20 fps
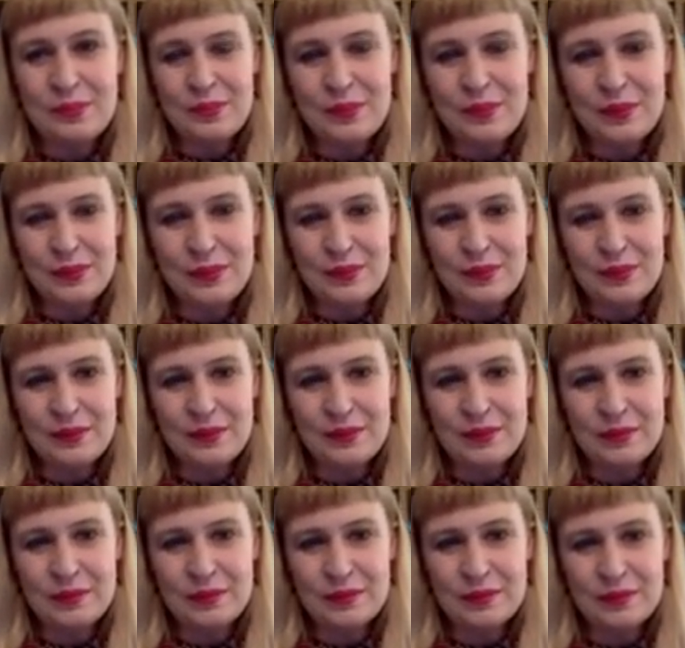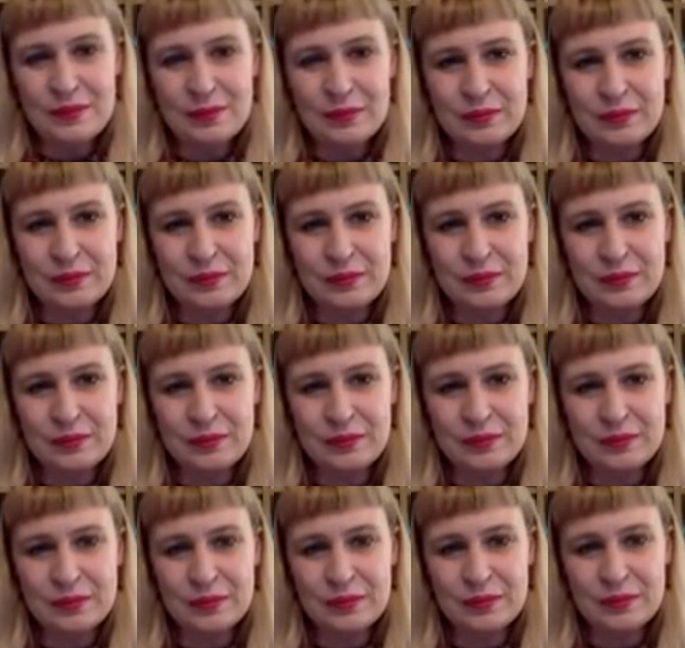
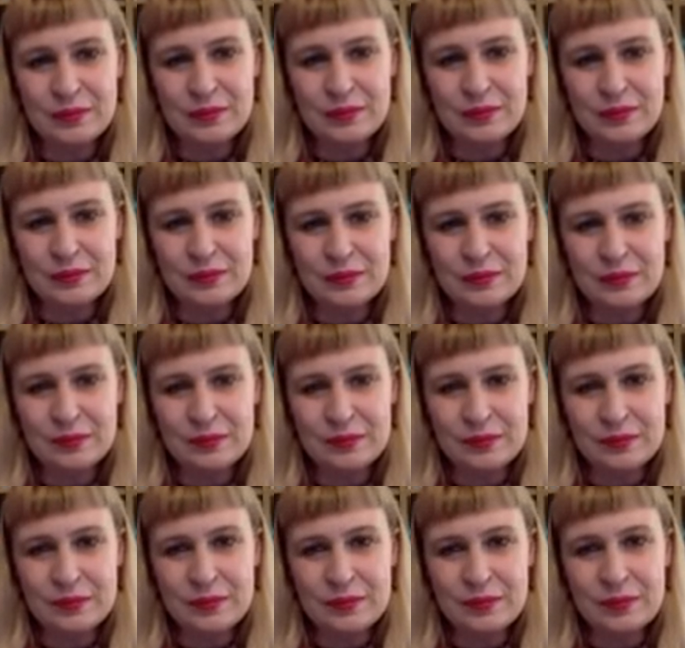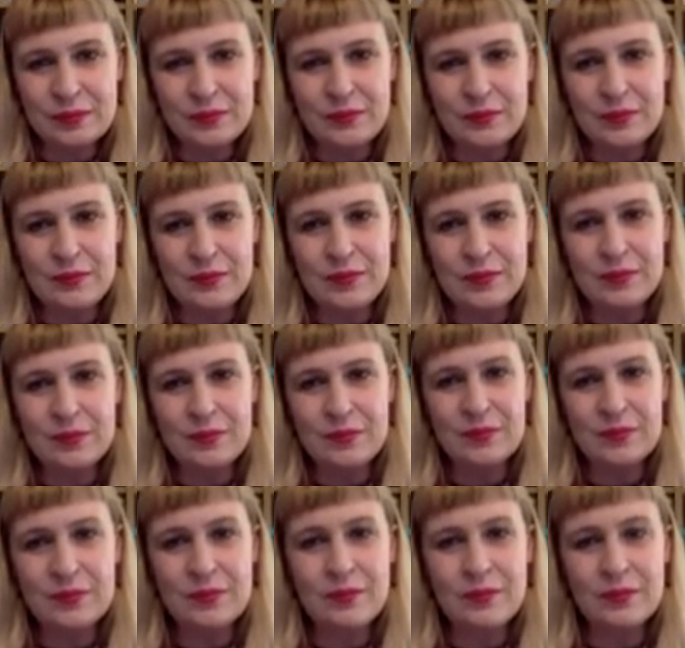
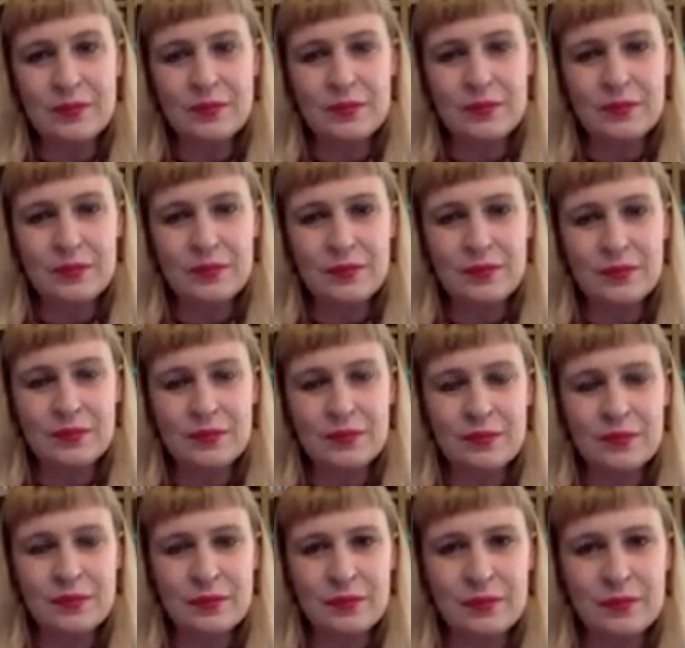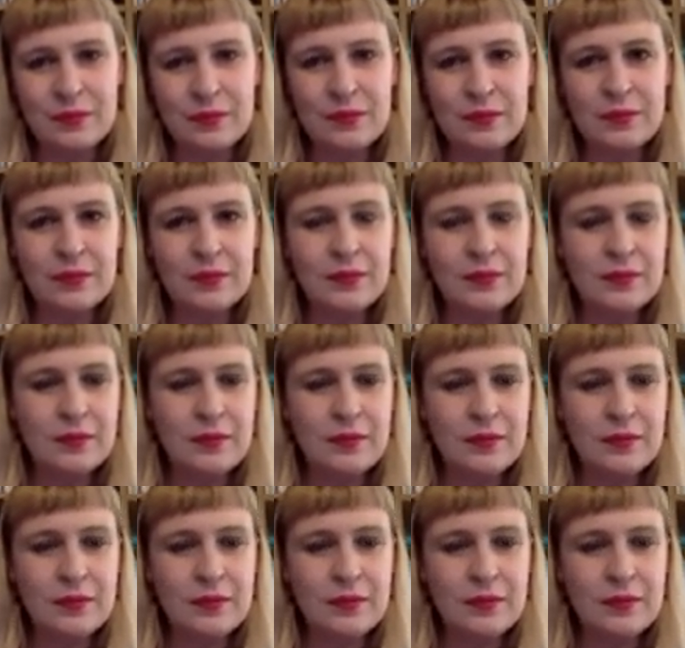The person shown says nothing.